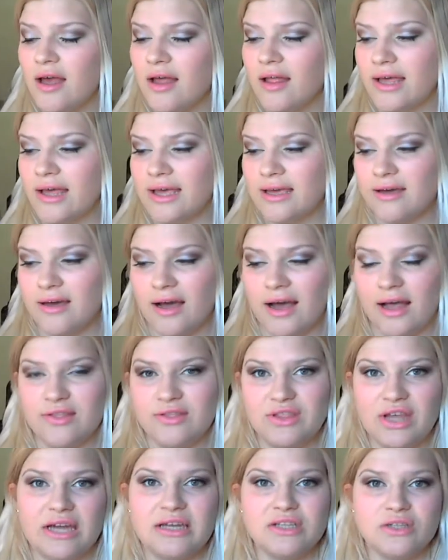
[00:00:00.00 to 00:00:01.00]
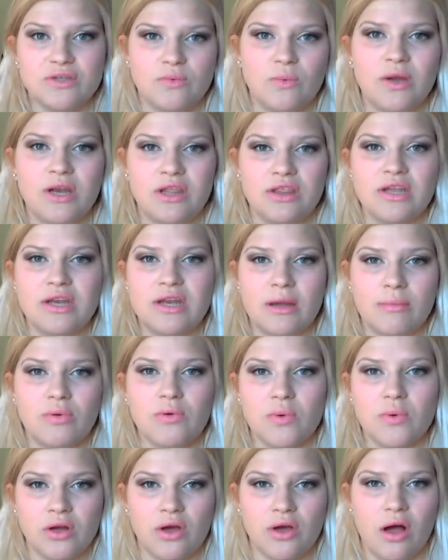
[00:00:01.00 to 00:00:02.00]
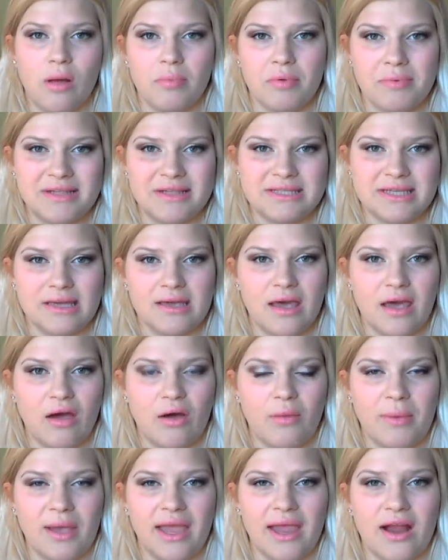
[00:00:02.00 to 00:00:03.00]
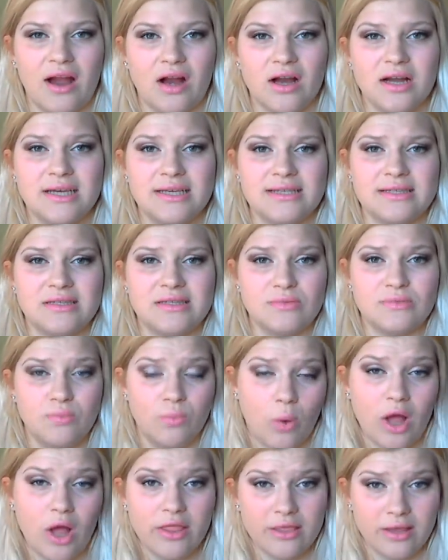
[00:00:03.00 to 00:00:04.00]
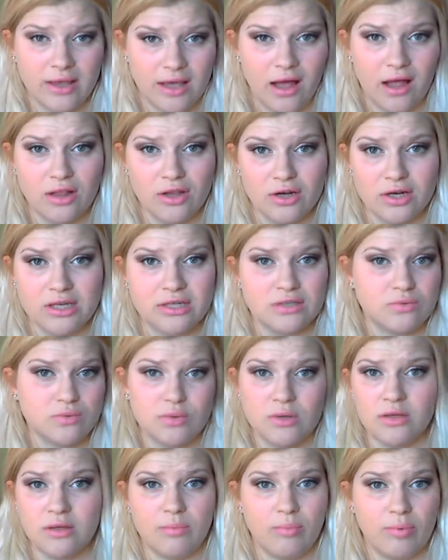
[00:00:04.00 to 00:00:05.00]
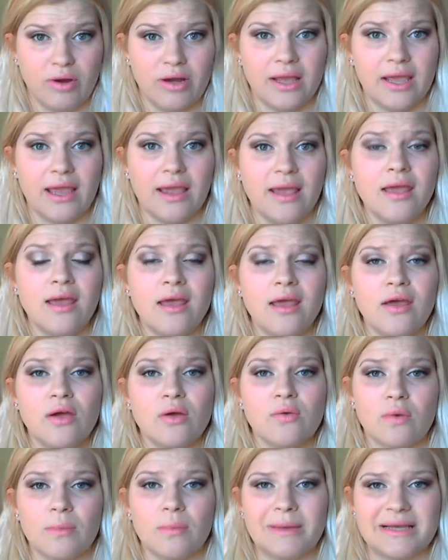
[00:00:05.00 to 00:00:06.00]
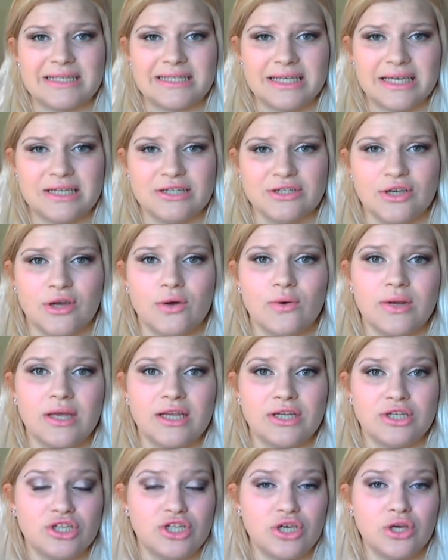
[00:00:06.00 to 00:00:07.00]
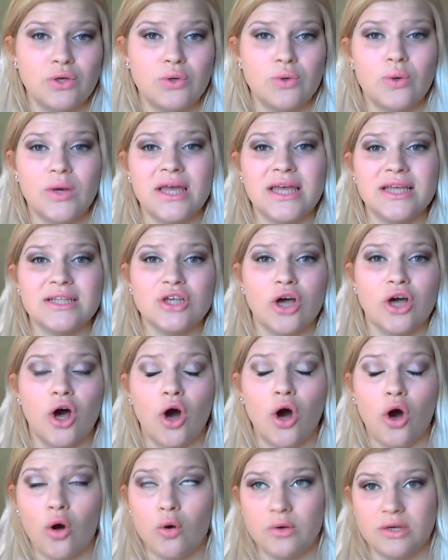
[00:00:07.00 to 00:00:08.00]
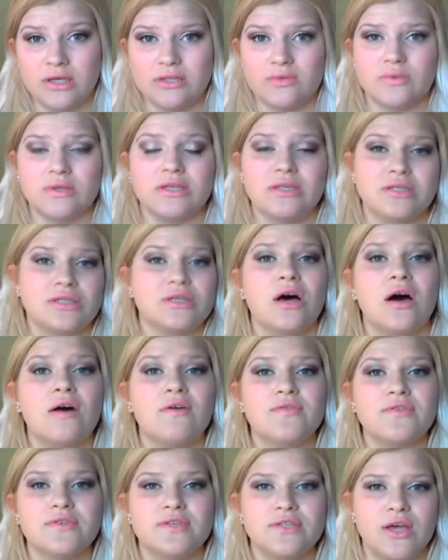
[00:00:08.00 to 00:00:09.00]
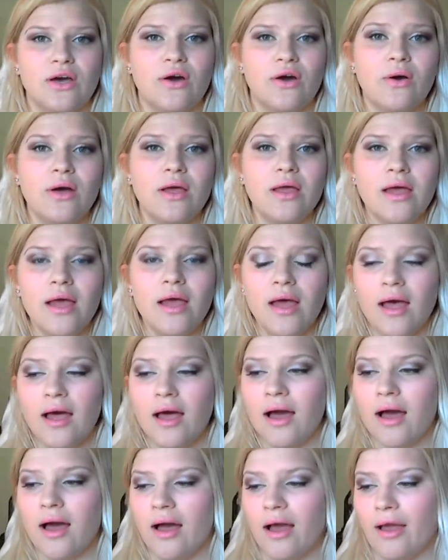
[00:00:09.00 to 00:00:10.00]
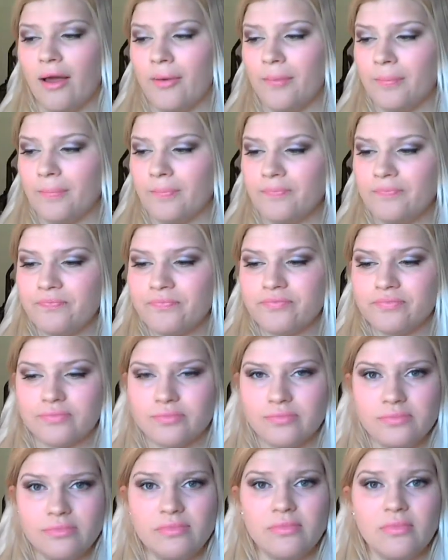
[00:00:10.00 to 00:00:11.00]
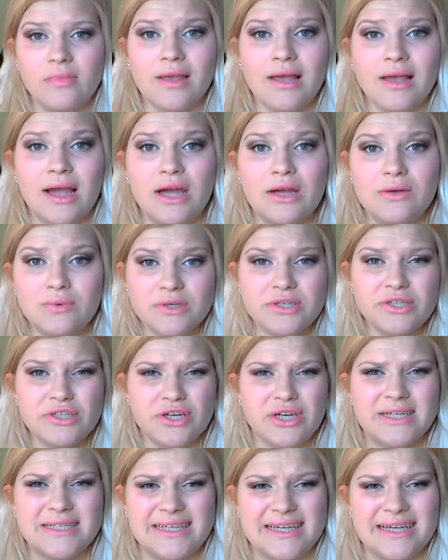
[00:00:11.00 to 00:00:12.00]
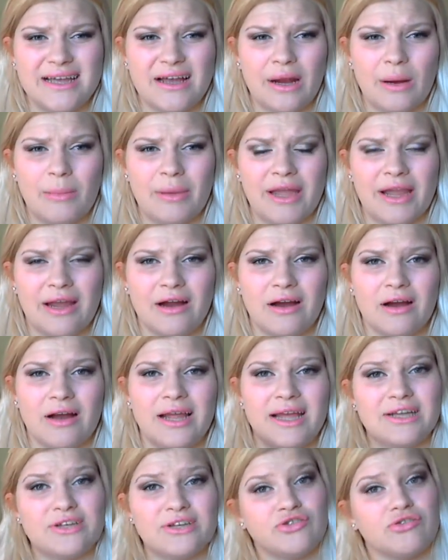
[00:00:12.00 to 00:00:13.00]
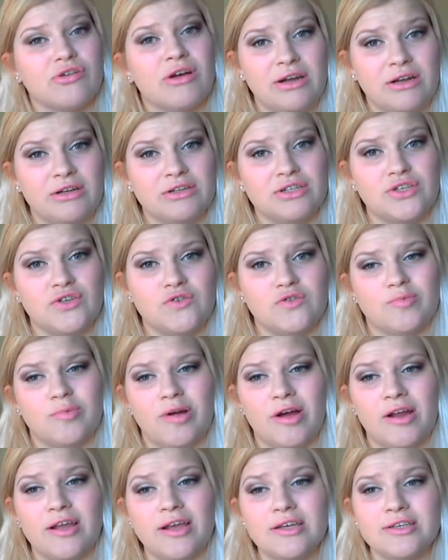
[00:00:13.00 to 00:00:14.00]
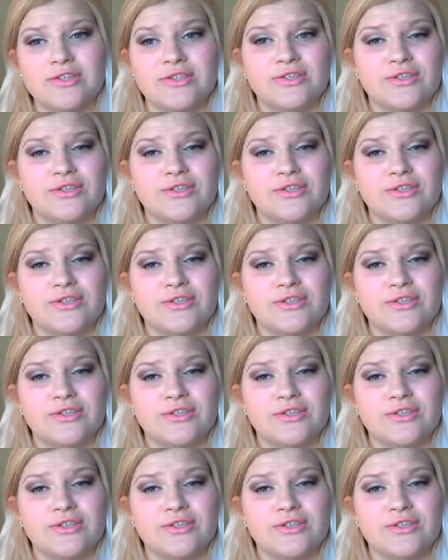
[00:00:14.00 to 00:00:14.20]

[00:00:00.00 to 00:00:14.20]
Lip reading: Like, that is one of the #1 compliments I get on my hair is, one, the color is really pretty for my skin tone, and 2, it's always really soft. So I really try and take care of my hair and try not to use products.